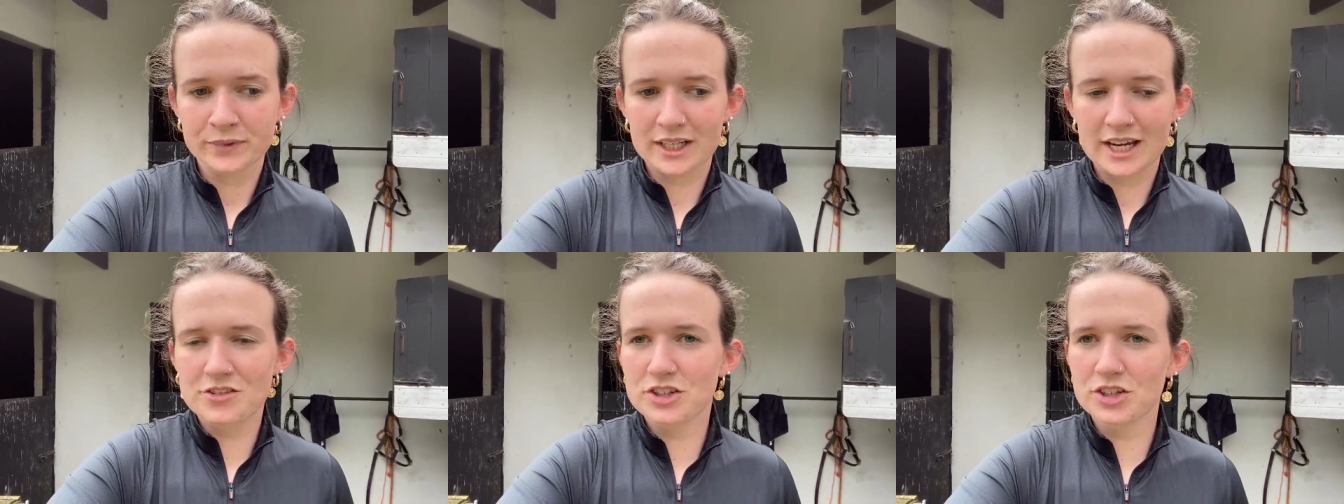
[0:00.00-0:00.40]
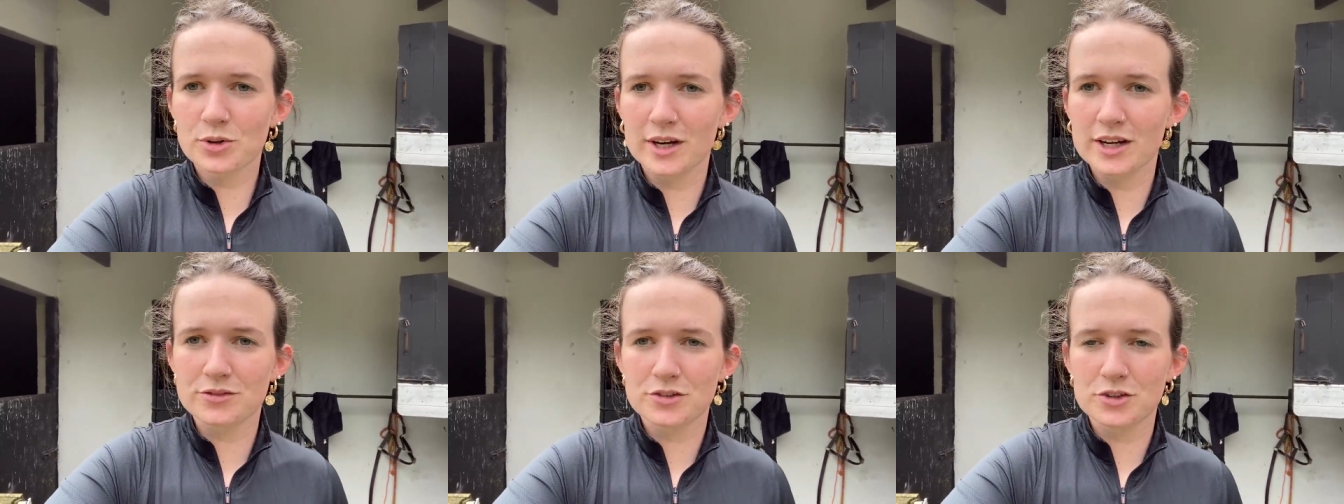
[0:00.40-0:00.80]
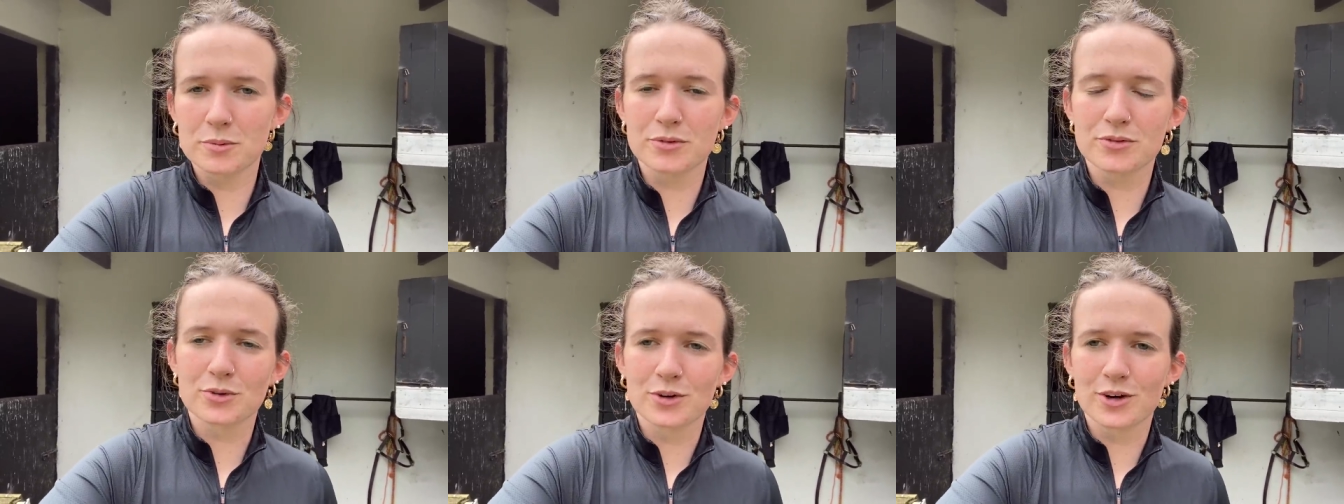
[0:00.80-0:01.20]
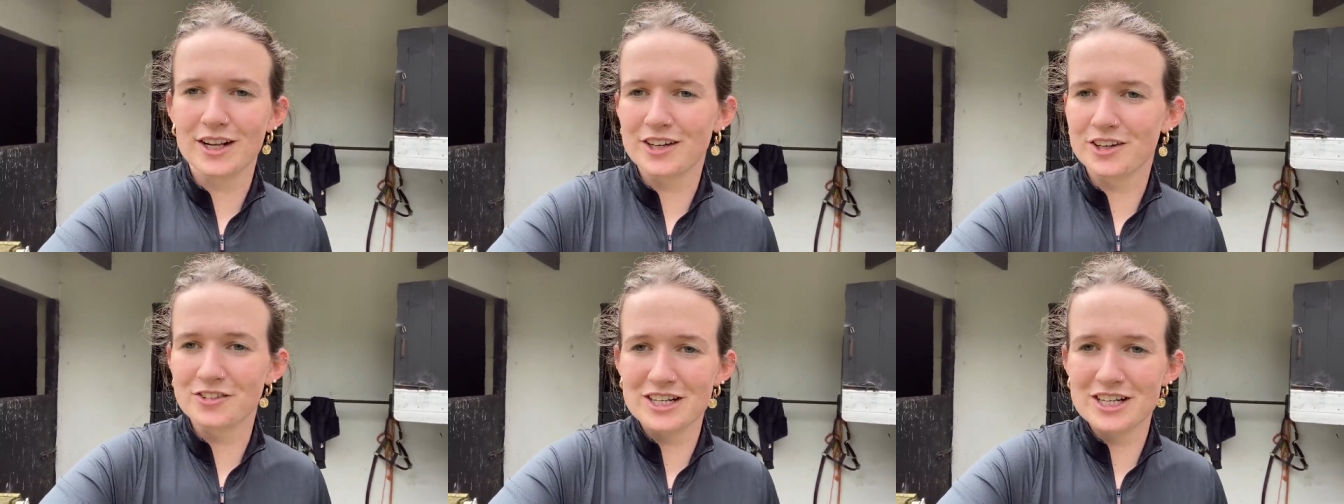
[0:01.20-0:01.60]
I've done quite a few before
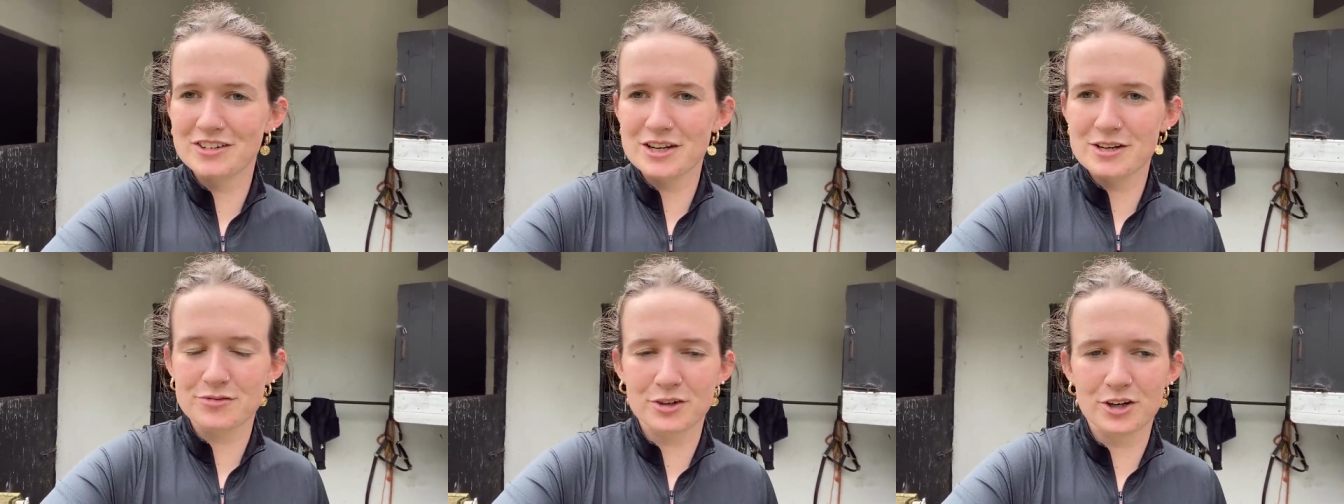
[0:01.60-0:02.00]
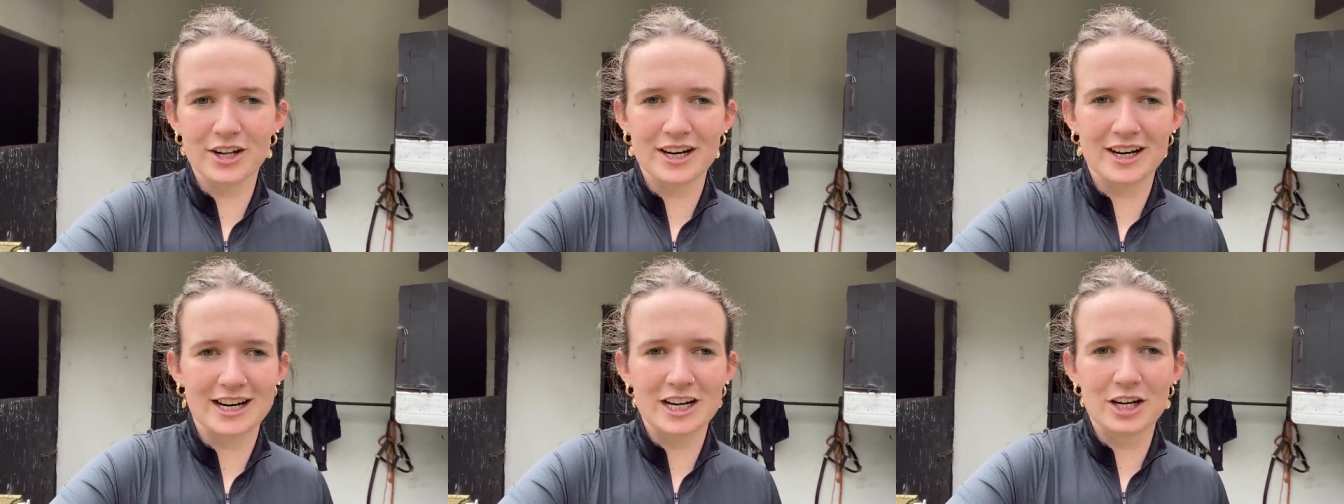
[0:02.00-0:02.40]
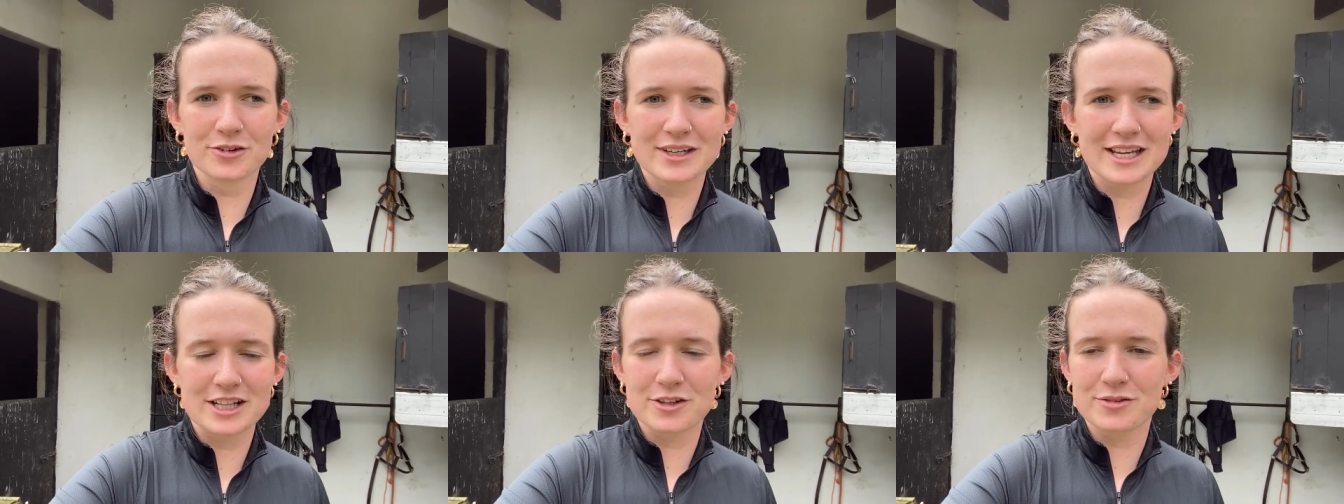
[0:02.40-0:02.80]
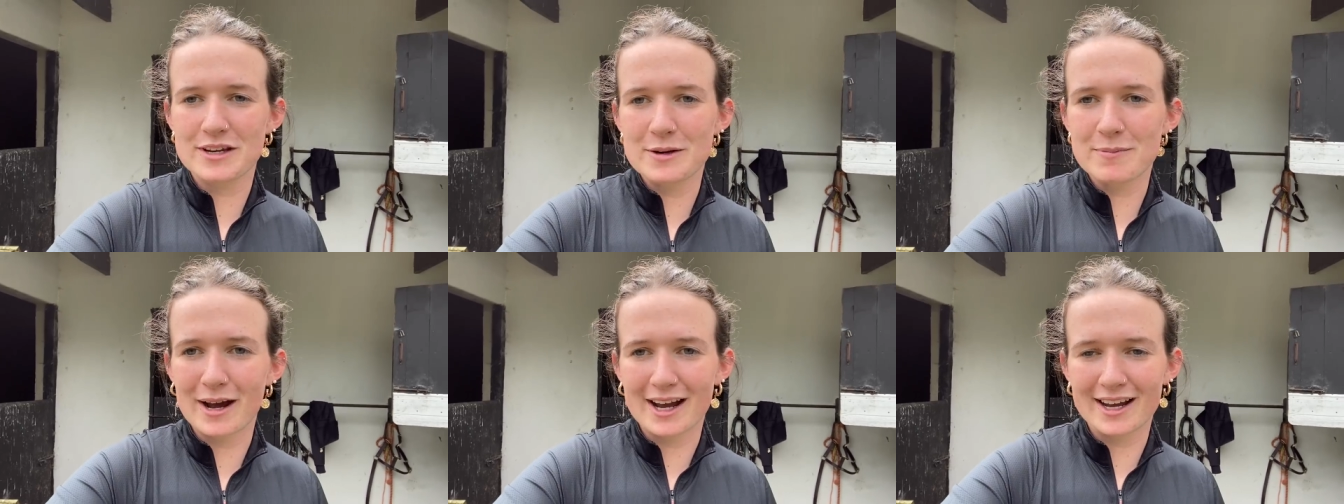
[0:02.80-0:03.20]
and they're really, really fun, and I love getting the
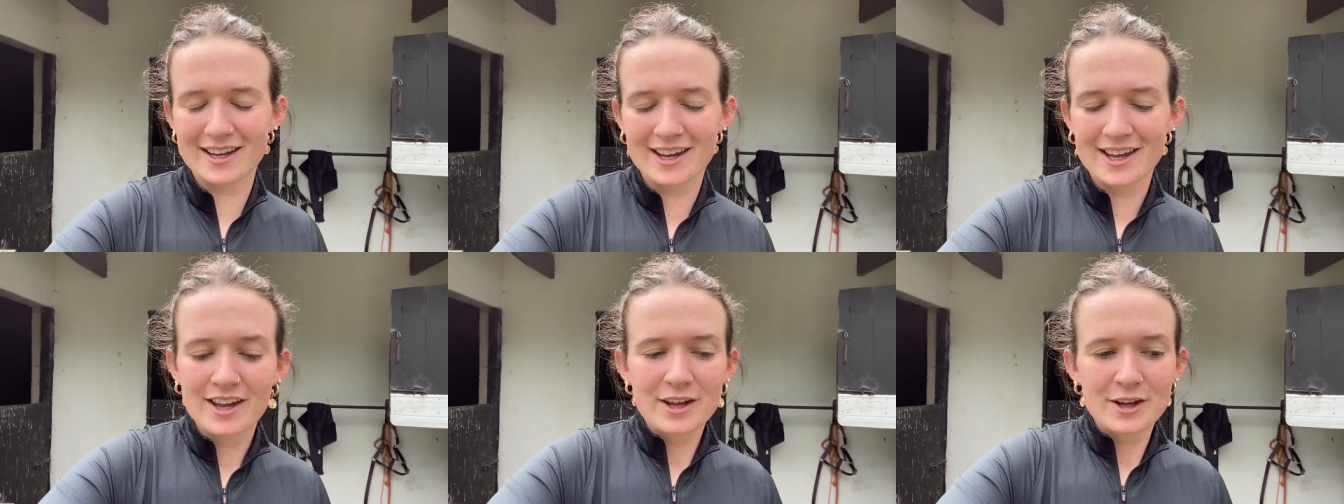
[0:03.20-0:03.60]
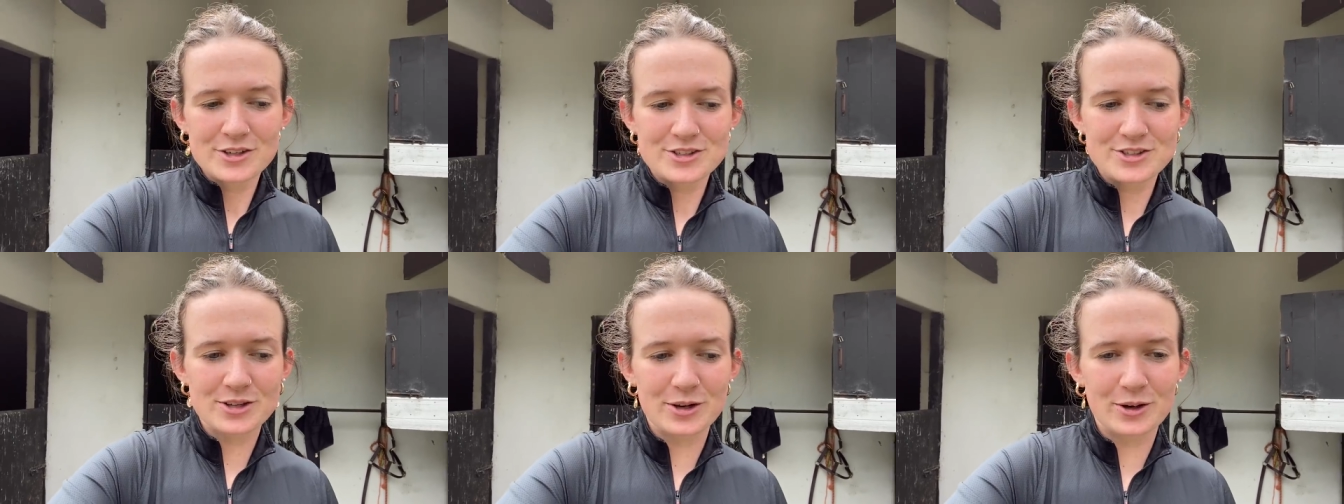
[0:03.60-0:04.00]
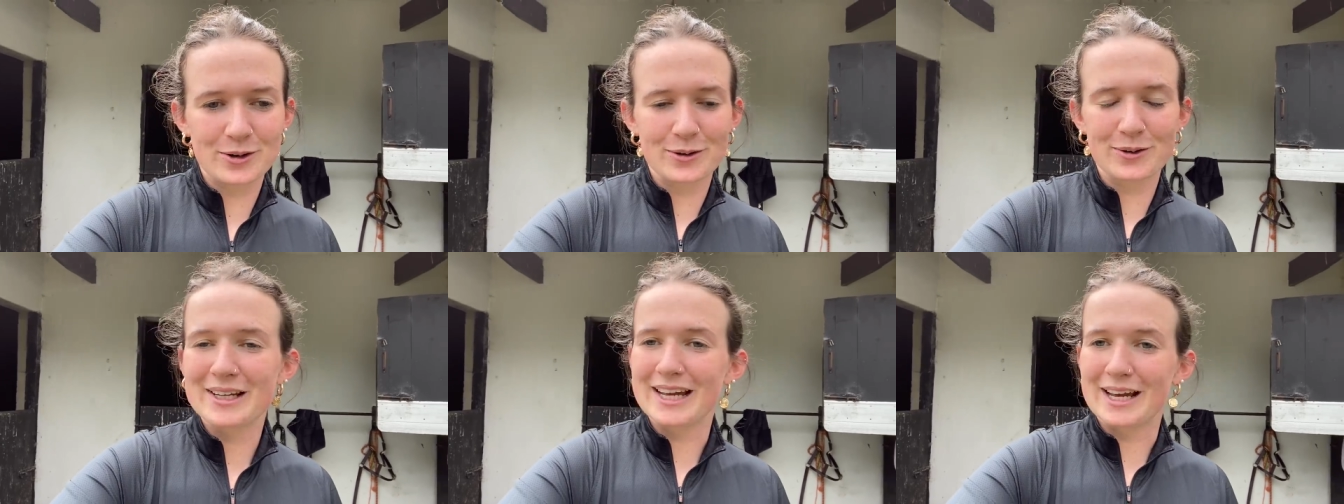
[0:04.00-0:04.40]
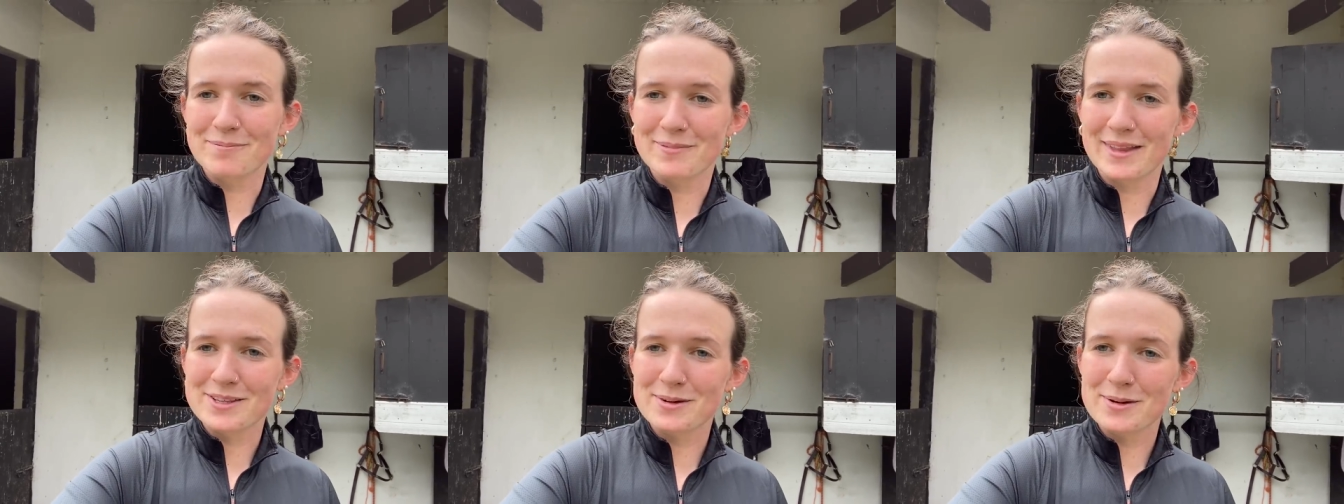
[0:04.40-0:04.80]
feedback. So yeah,
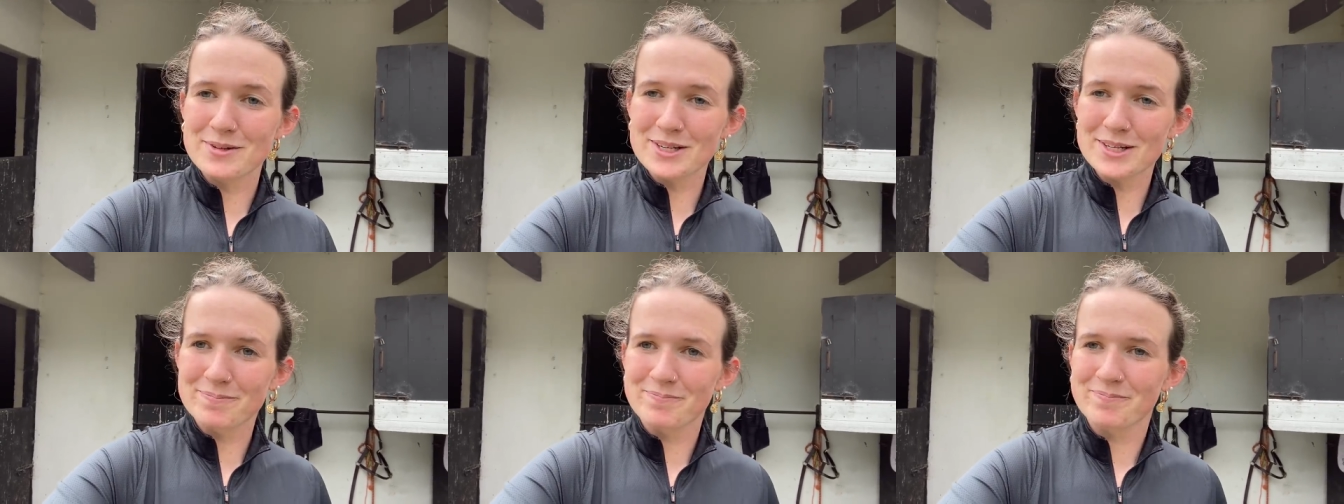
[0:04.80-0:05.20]
that's what I'm doing.